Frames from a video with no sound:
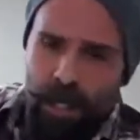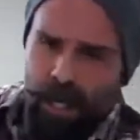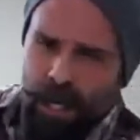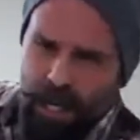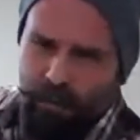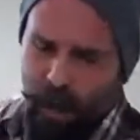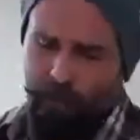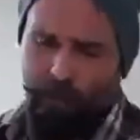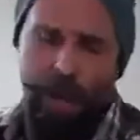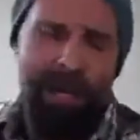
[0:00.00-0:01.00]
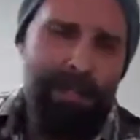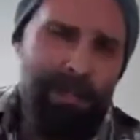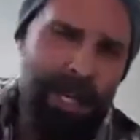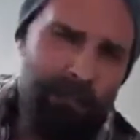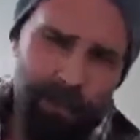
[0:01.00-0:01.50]
I've tried
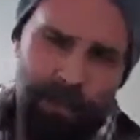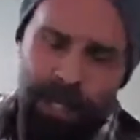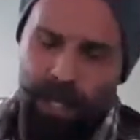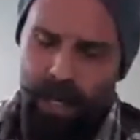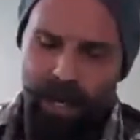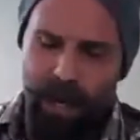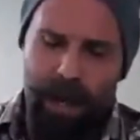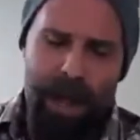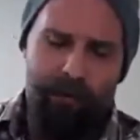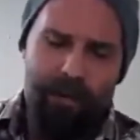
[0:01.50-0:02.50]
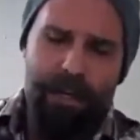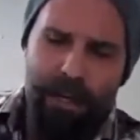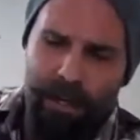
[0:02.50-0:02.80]
CMC, and I haven't